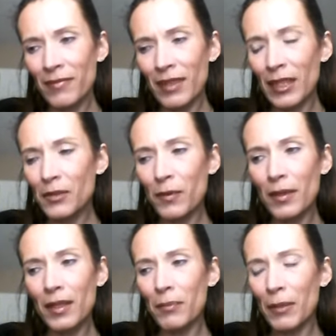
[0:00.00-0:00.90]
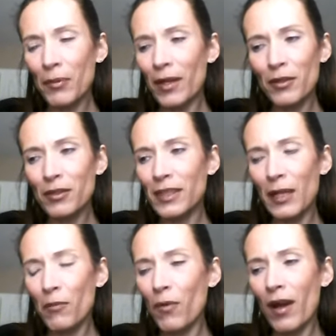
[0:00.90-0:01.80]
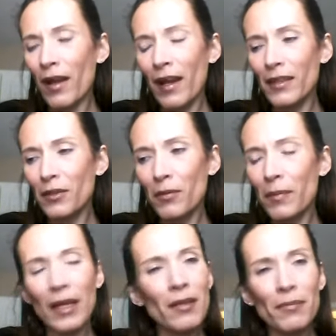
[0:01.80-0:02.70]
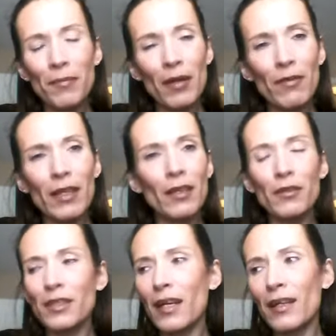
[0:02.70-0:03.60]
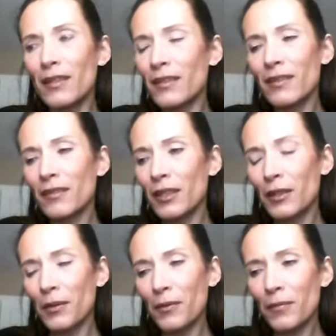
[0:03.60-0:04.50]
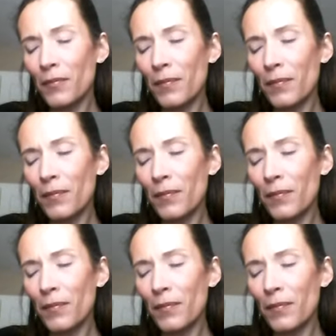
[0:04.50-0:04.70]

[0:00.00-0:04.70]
I just want to people understand why I don't make my videos yet, and you know,